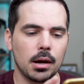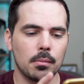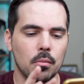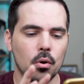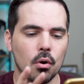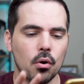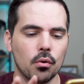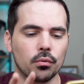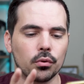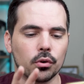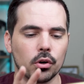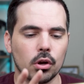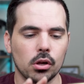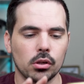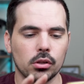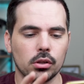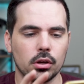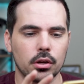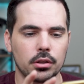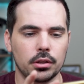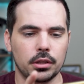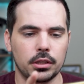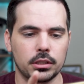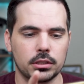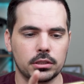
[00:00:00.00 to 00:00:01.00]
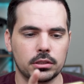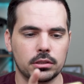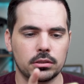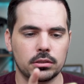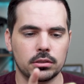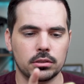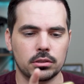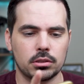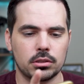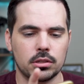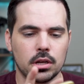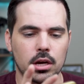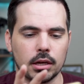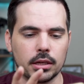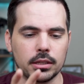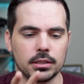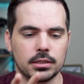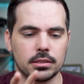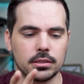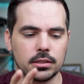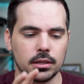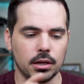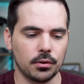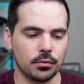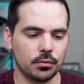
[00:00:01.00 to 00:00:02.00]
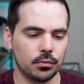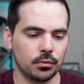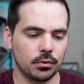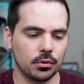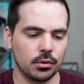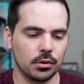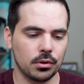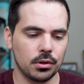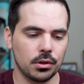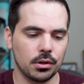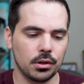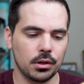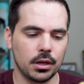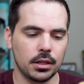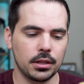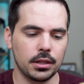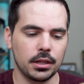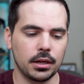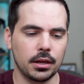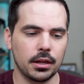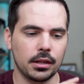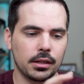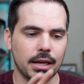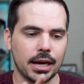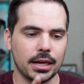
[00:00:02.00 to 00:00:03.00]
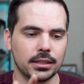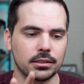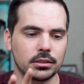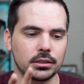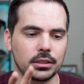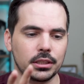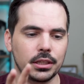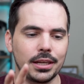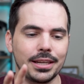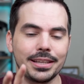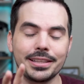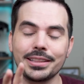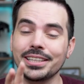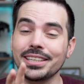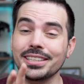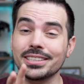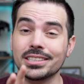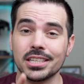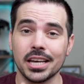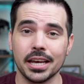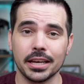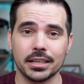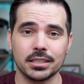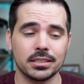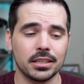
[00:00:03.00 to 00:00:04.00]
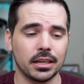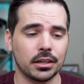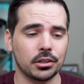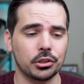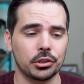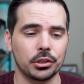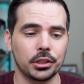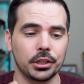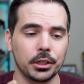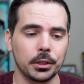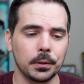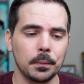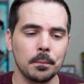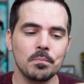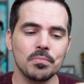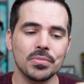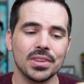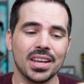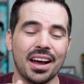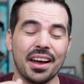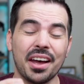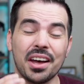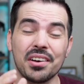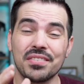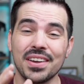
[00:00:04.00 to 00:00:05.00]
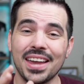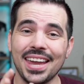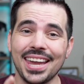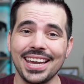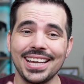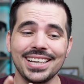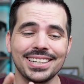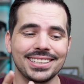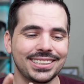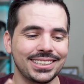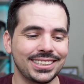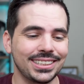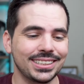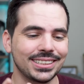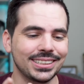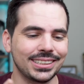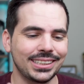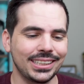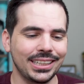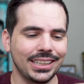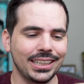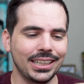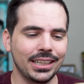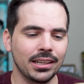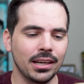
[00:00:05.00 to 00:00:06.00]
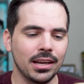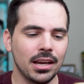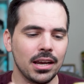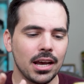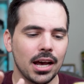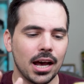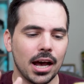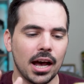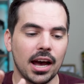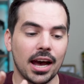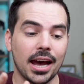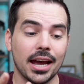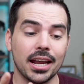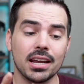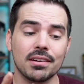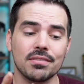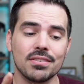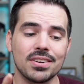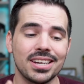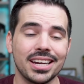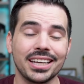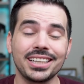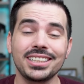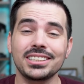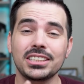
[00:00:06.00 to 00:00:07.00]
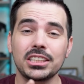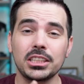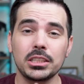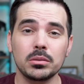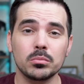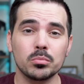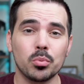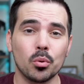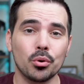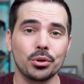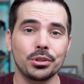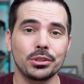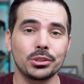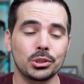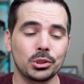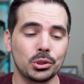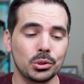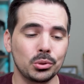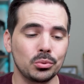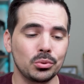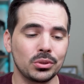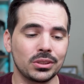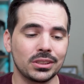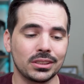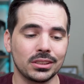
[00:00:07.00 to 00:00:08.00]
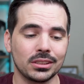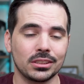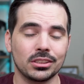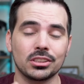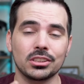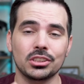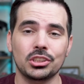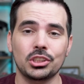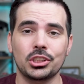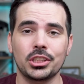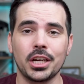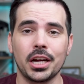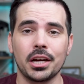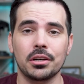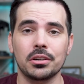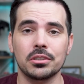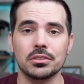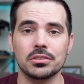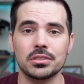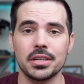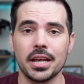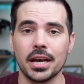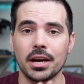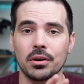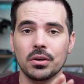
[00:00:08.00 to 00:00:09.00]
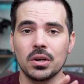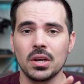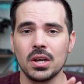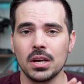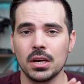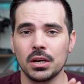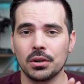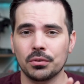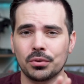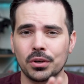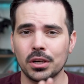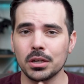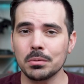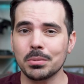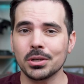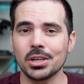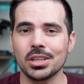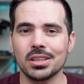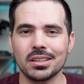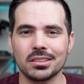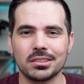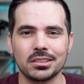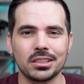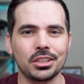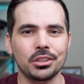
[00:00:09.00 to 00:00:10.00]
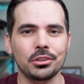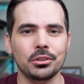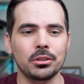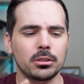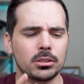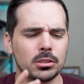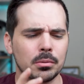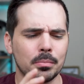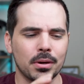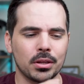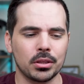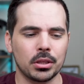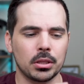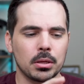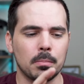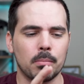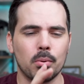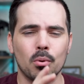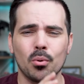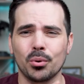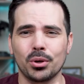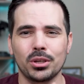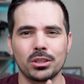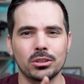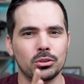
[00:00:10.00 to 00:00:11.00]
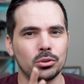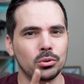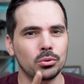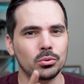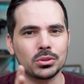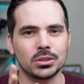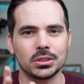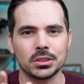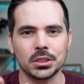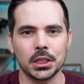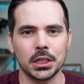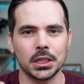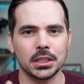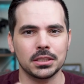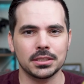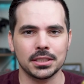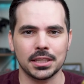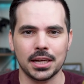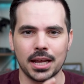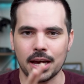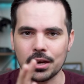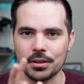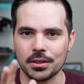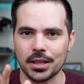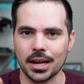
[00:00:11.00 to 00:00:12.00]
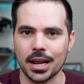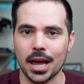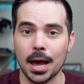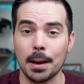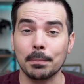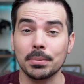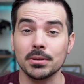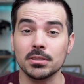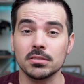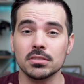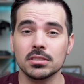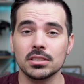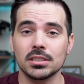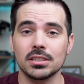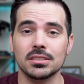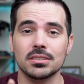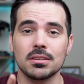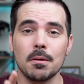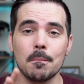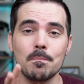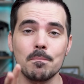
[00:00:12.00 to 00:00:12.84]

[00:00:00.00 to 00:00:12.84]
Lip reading: overall on this stock itself. And then lastly, in the tech sector here, I have AT&T. I have 19.26 shares. Now, for anybody that's curious about the 0.26 and how that happens is